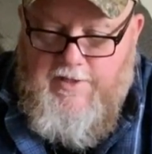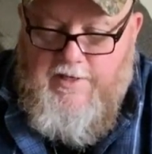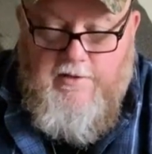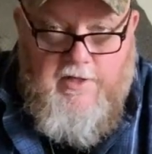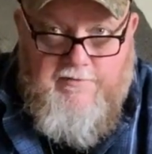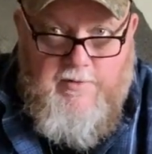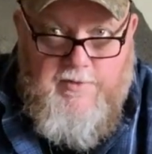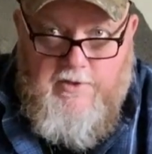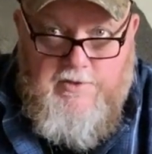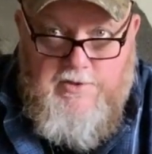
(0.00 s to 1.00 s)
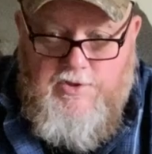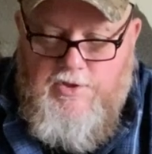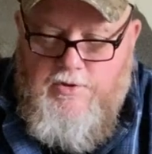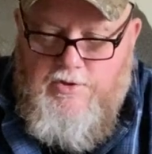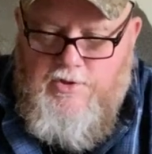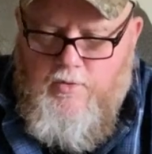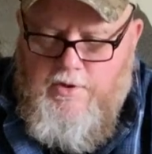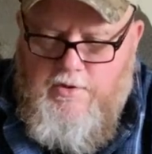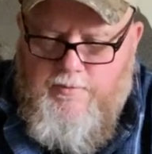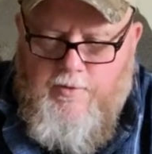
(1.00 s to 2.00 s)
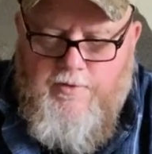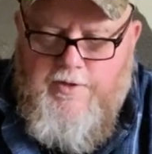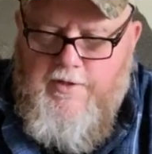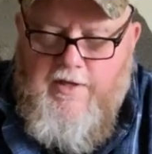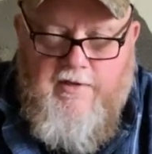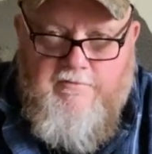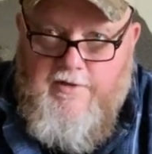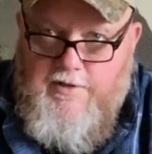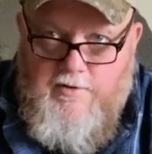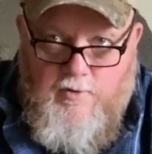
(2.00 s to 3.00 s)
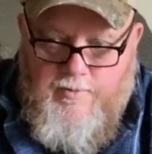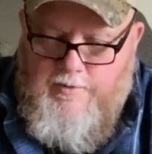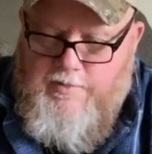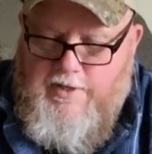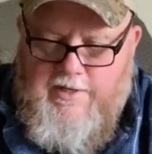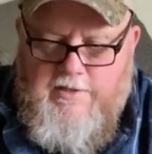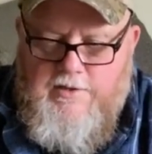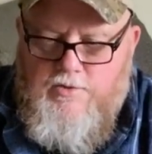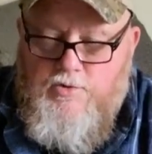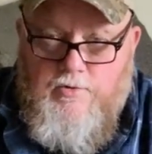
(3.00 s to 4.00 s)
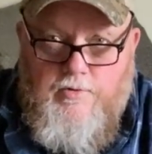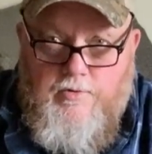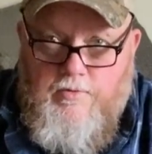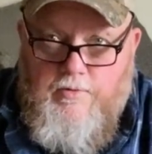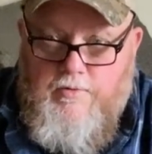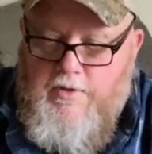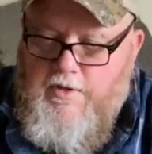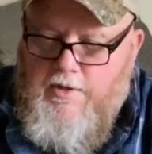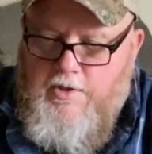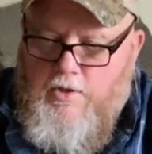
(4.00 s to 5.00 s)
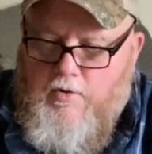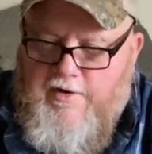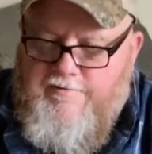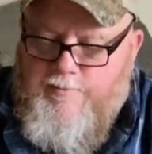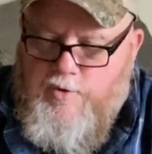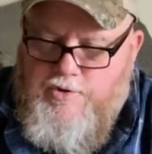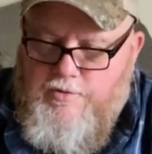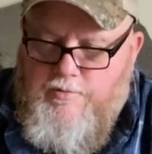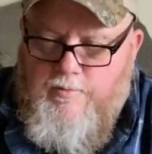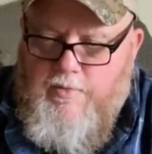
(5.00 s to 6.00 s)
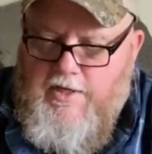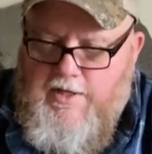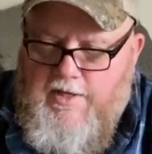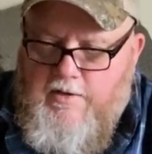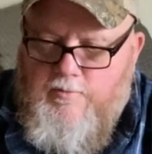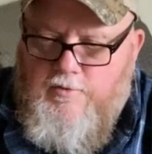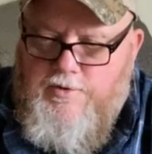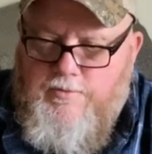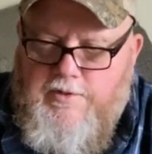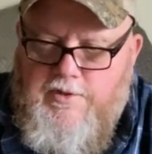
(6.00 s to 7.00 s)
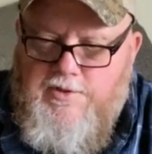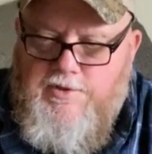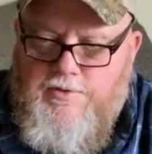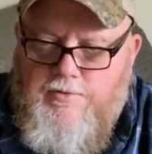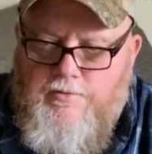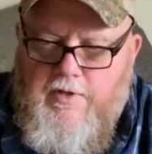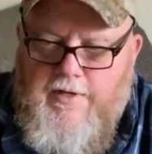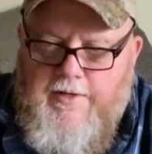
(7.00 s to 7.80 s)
I love it because it's quick deploy. If I need to open a package or you know, I've butchered many animals with this too.